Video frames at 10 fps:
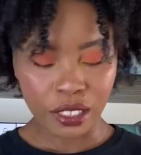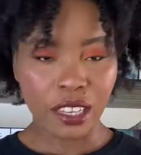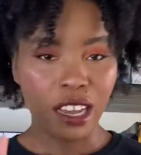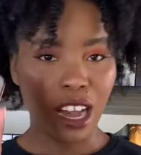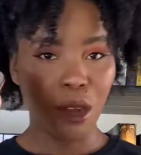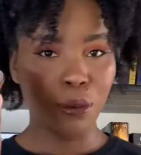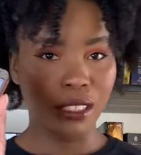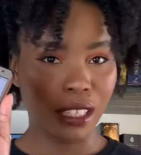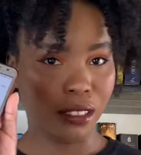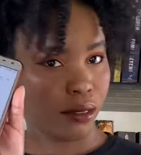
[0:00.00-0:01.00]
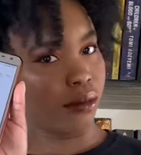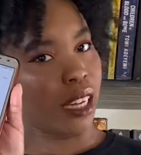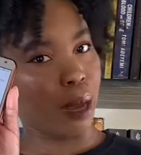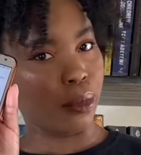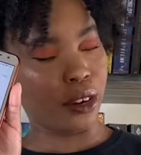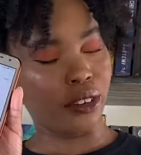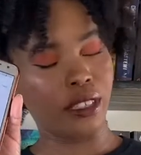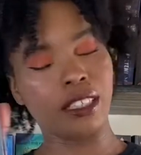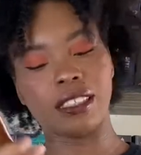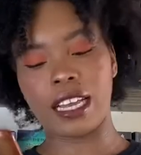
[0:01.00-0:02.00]
I'll put a timer on
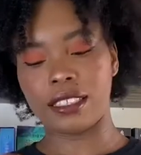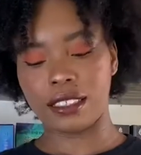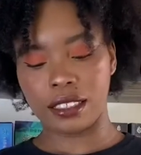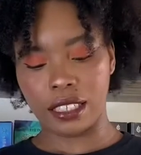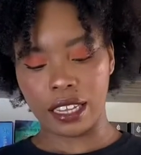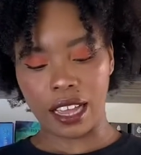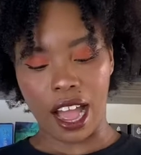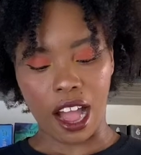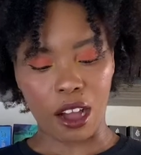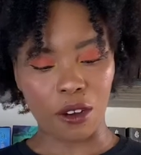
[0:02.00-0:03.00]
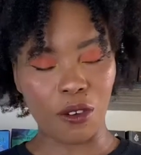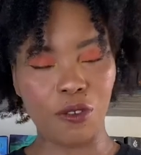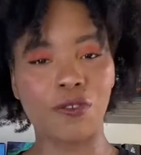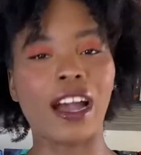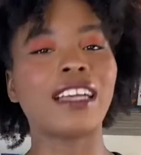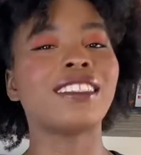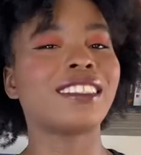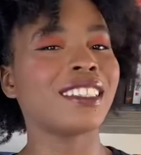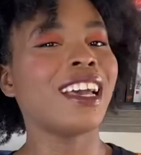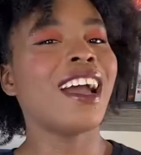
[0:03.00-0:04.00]
it and see how
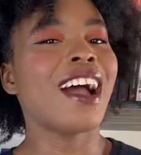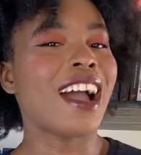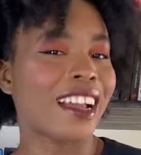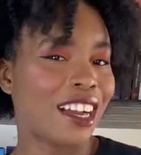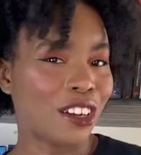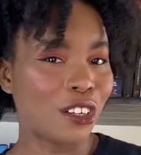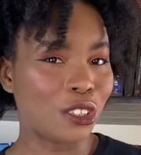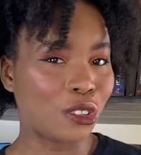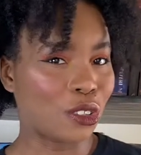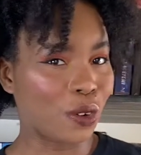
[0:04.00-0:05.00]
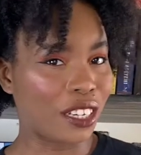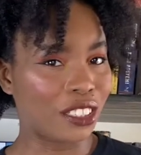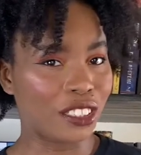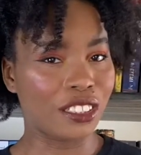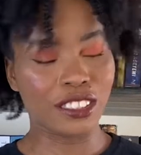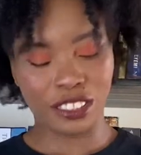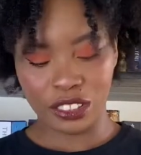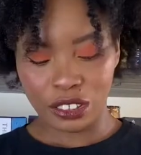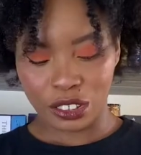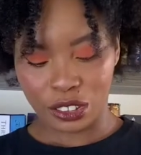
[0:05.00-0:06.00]
fast I can go through the questions.
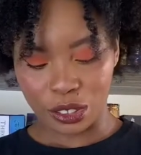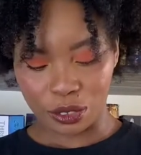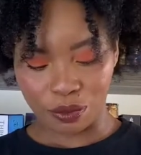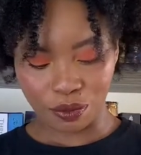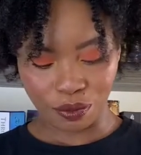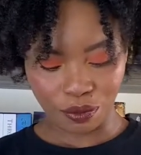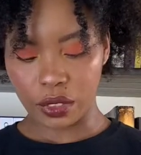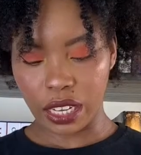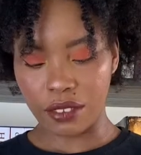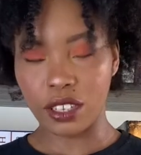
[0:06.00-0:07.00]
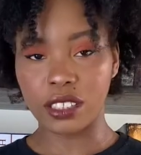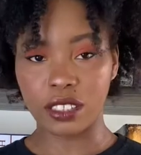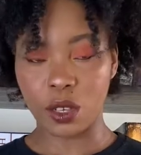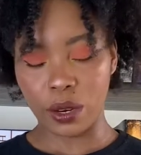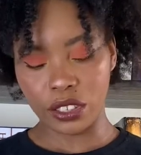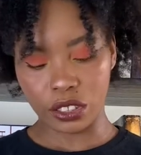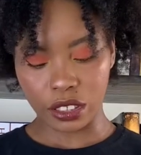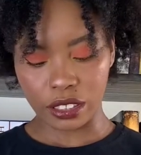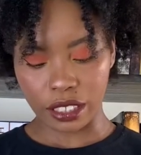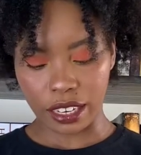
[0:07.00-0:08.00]
So okay, I've gotten the
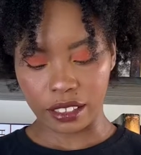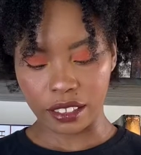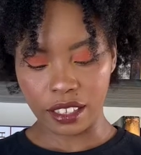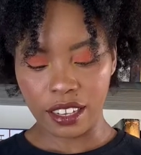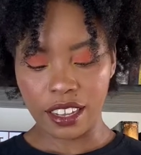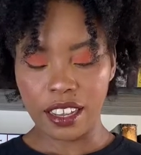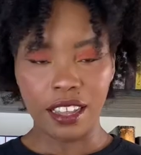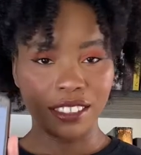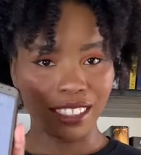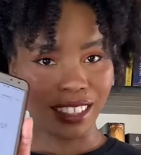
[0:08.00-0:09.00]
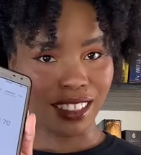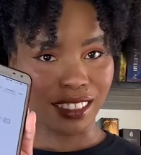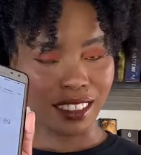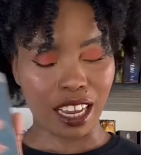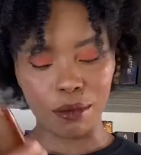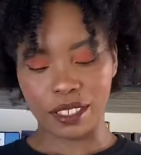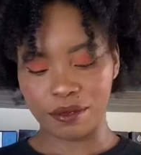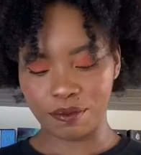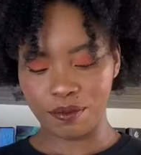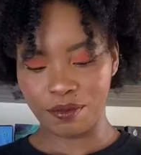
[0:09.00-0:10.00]
questions and started the timer.
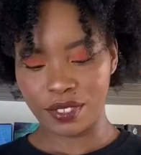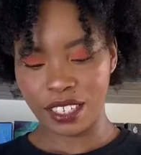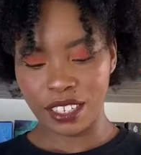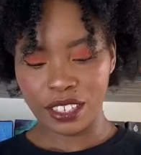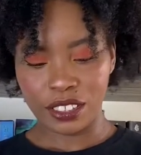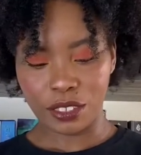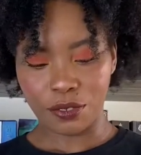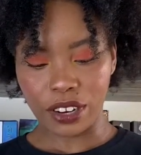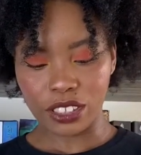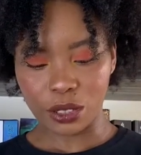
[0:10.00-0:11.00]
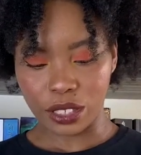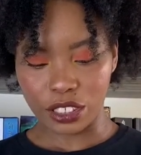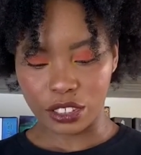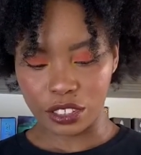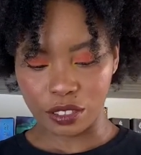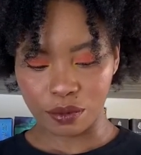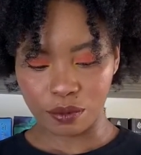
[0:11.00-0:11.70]
So the first question: